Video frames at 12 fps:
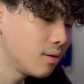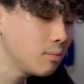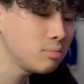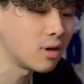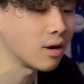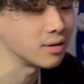I'm
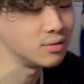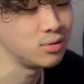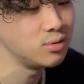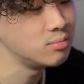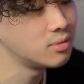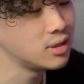talking
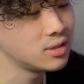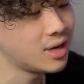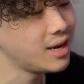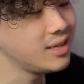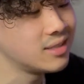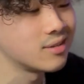too much.
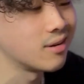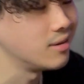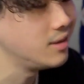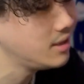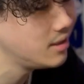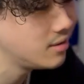I need to start
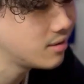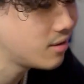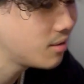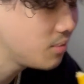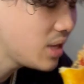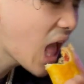eating, you know
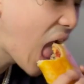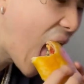what I mean?